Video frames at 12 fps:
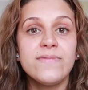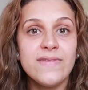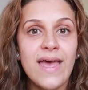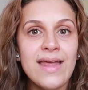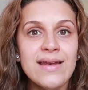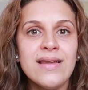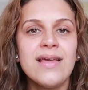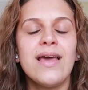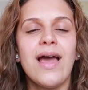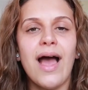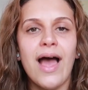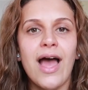then
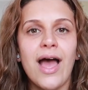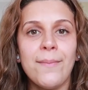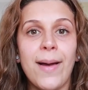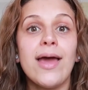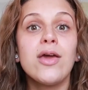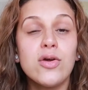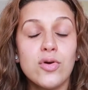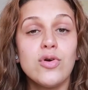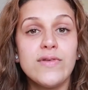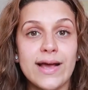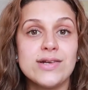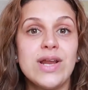um, I
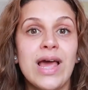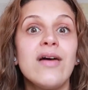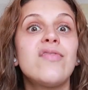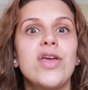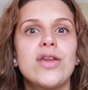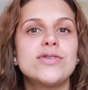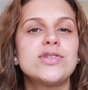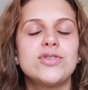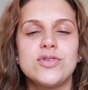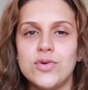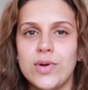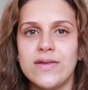could actually have the energy
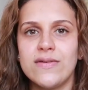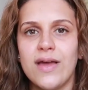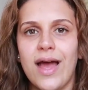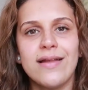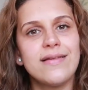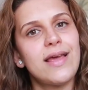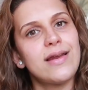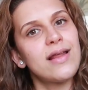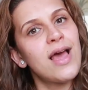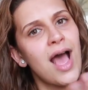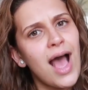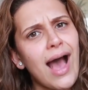to do it and
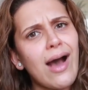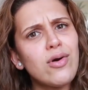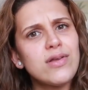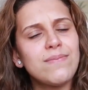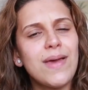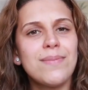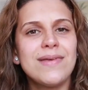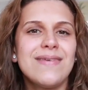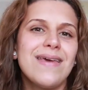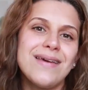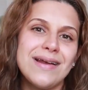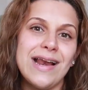then I would maybe
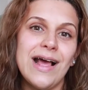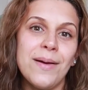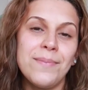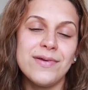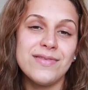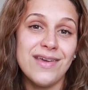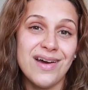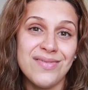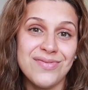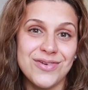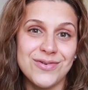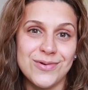take a nap in the
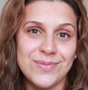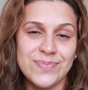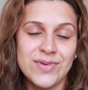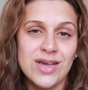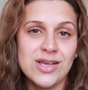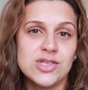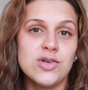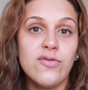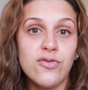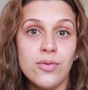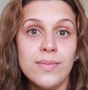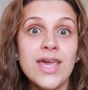afternoon
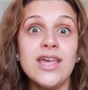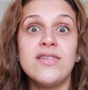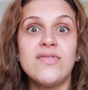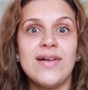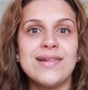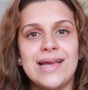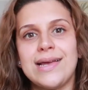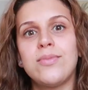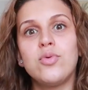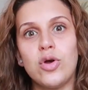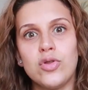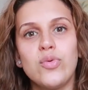so for me it felt like
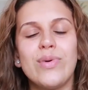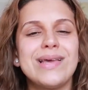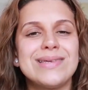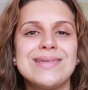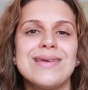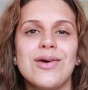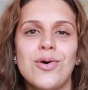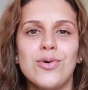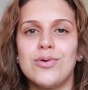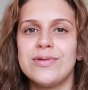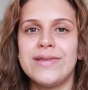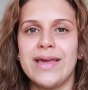I'm not wasting a
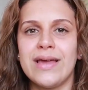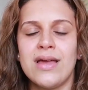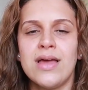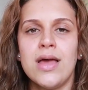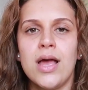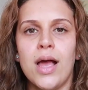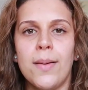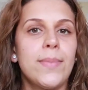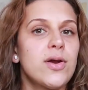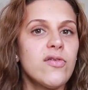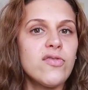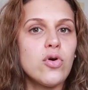whole day
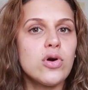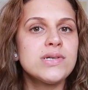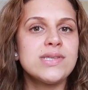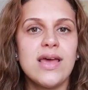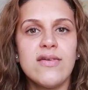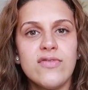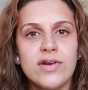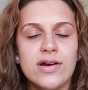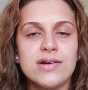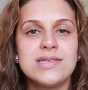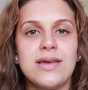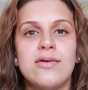but of course every
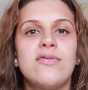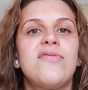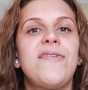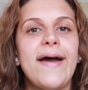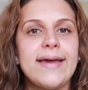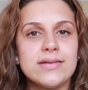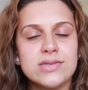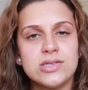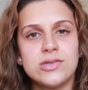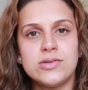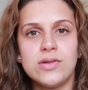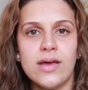nurse kind of
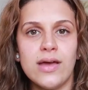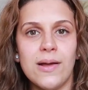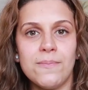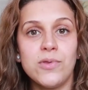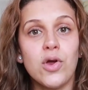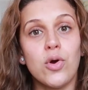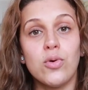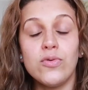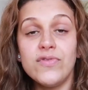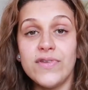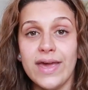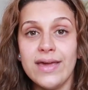finds um, their
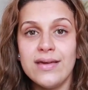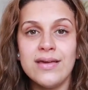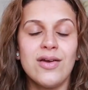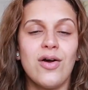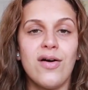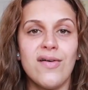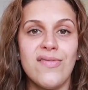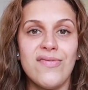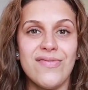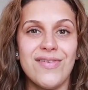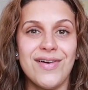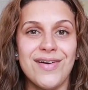own thing of
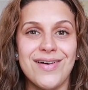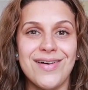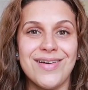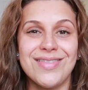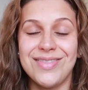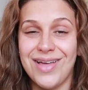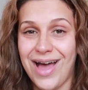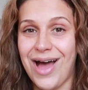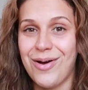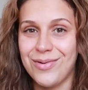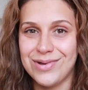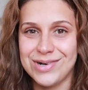uh,
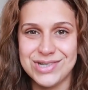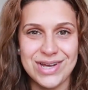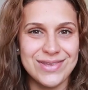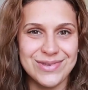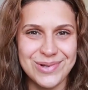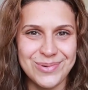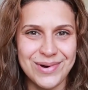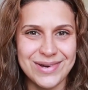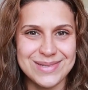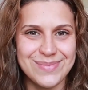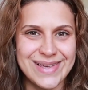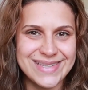how their schedule
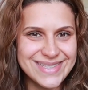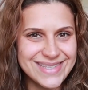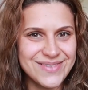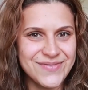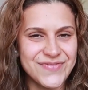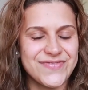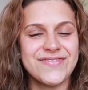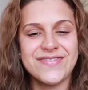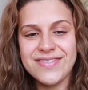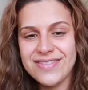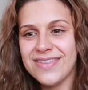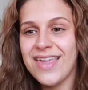works best.
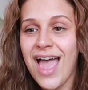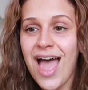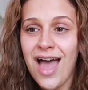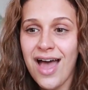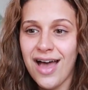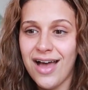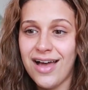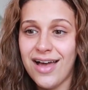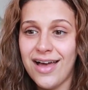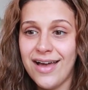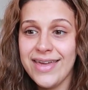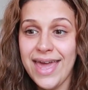
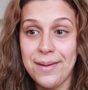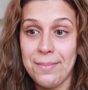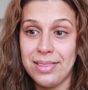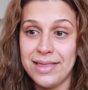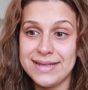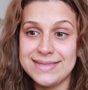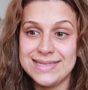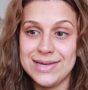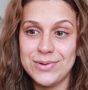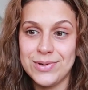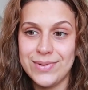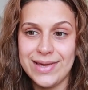Uh, okay, let's
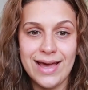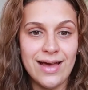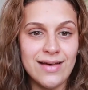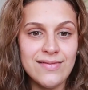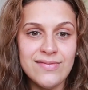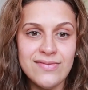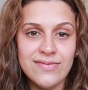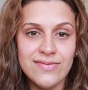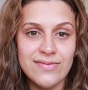see what we have.